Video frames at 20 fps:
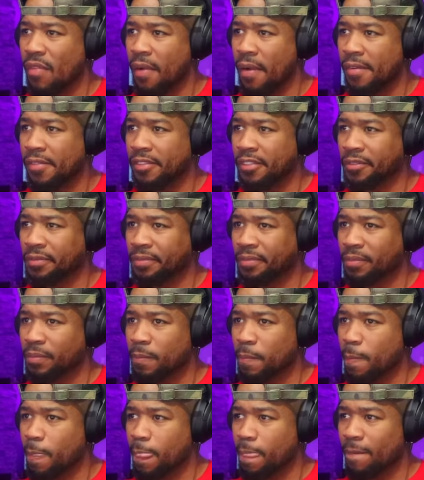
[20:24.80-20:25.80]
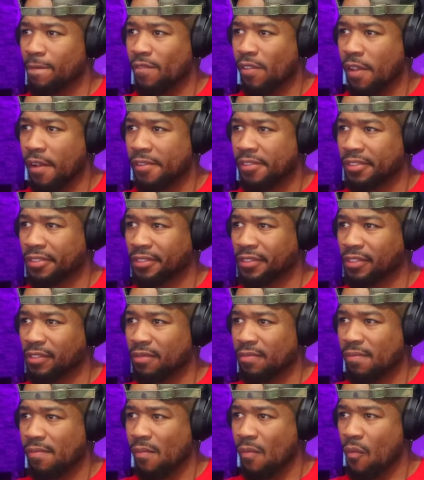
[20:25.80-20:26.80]
It was one verse. It was crazy. Let me ask you one
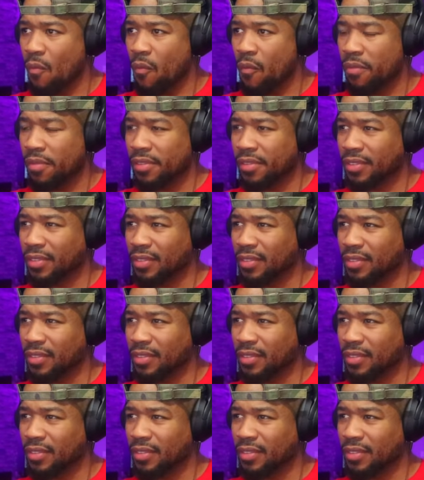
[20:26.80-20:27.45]
question, real quick.